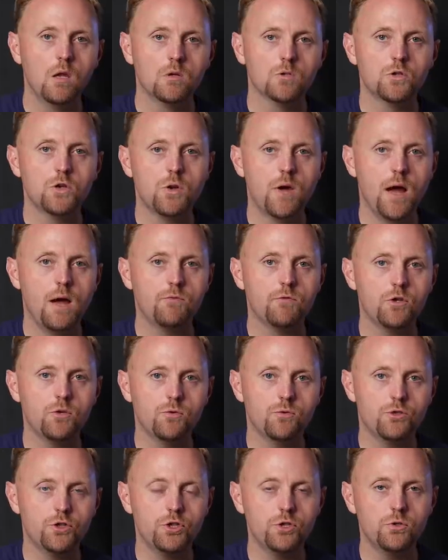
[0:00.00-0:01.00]
So you have
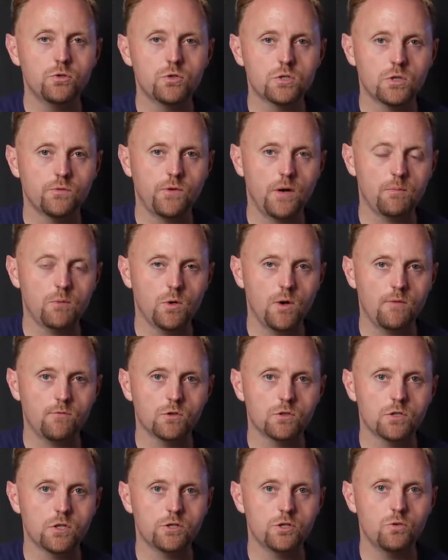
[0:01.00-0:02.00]
to choose the frame of
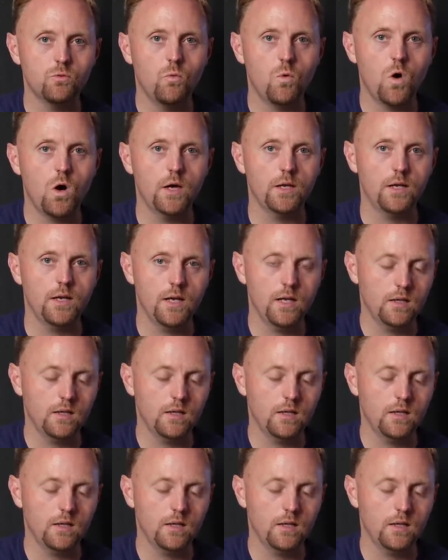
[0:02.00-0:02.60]
reference that you want